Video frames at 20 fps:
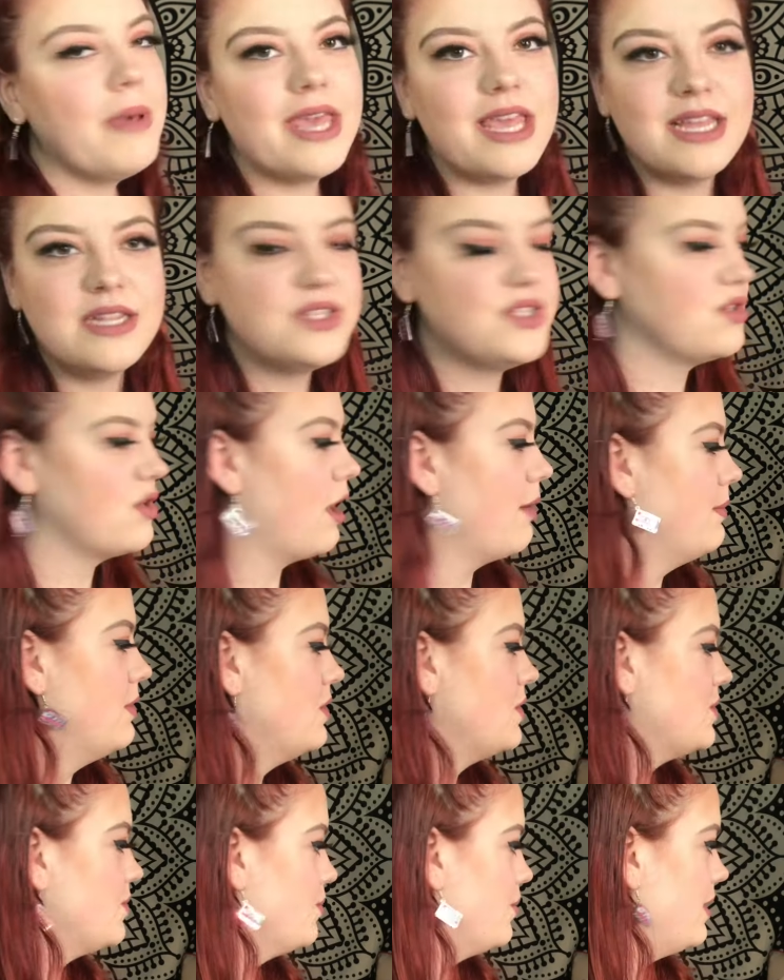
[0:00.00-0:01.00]
Instagram it
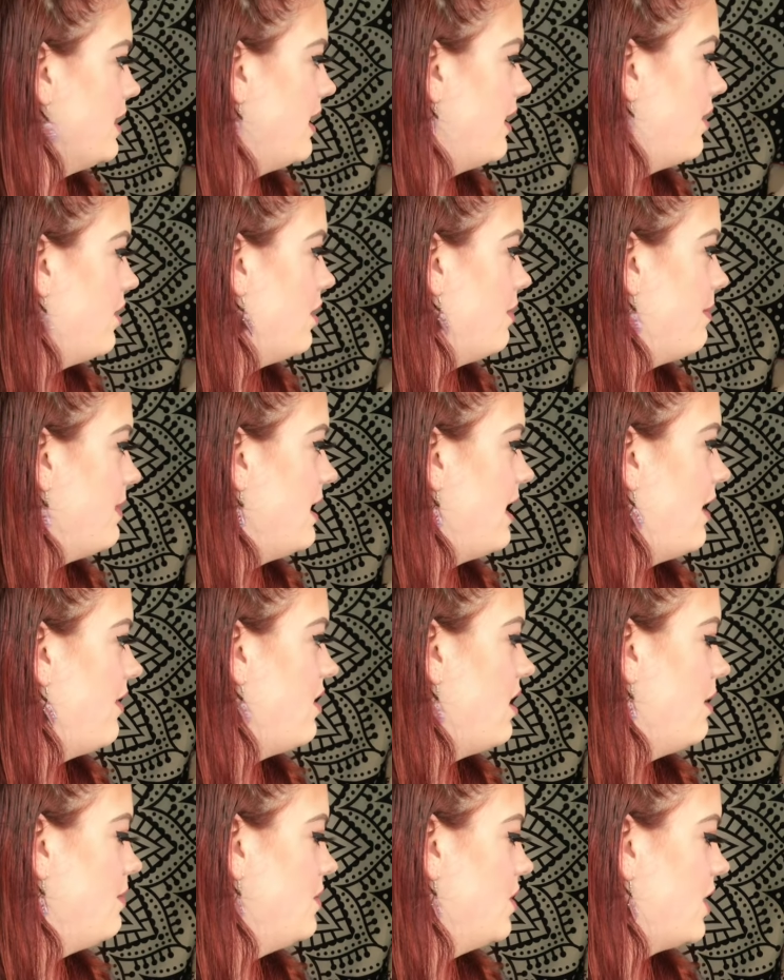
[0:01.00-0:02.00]
looks really good, but now that
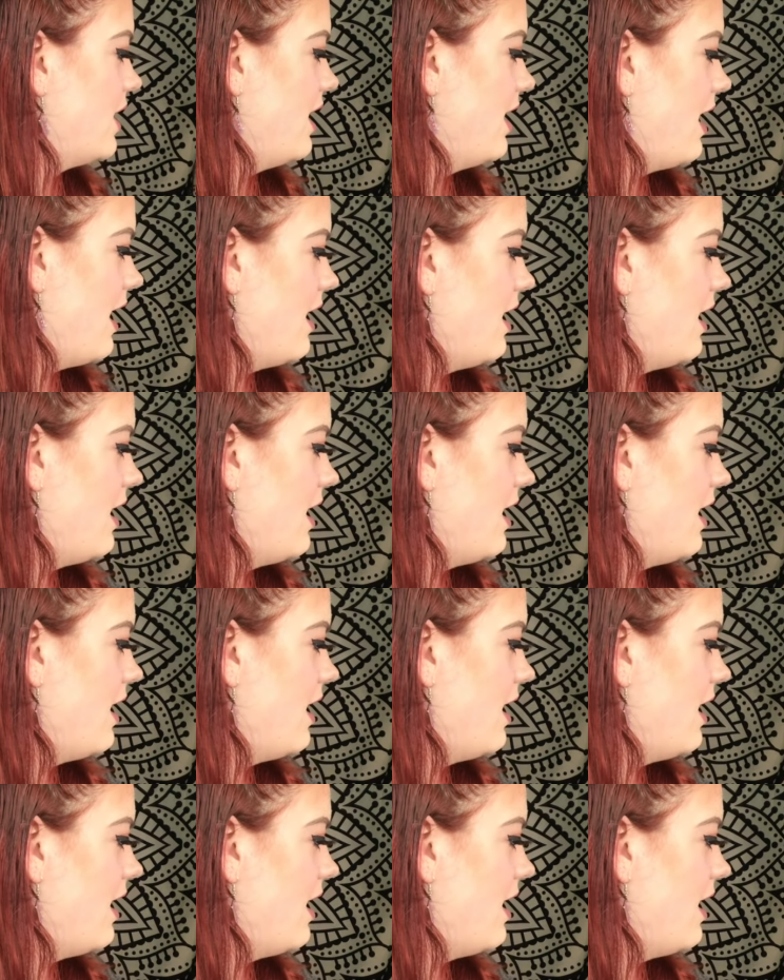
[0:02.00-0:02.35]
I'm looking at